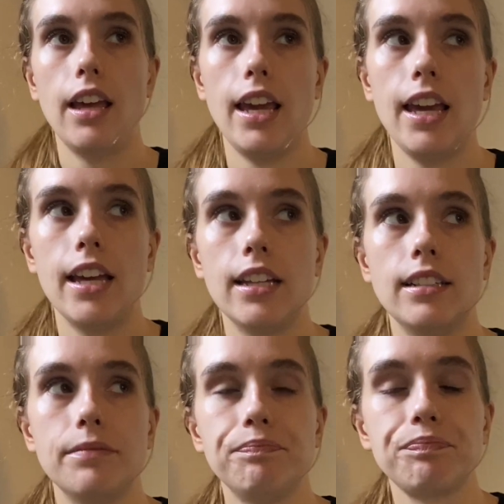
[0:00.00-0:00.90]

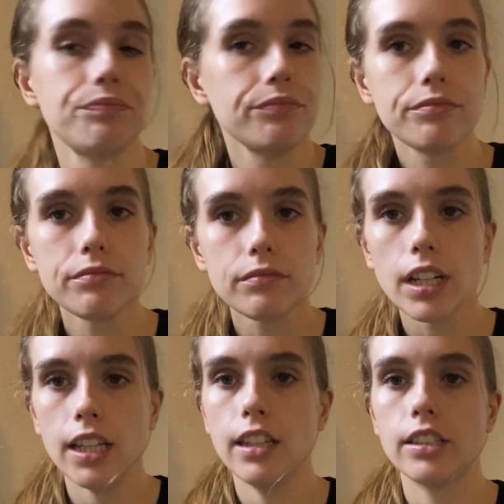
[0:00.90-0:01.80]
and
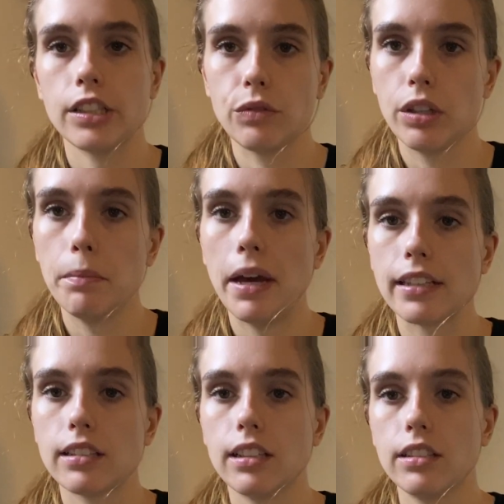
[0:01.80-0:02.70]
it's just for the
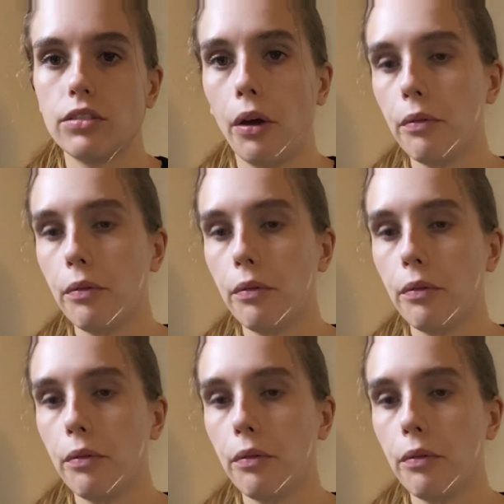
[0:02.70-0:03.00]
best. So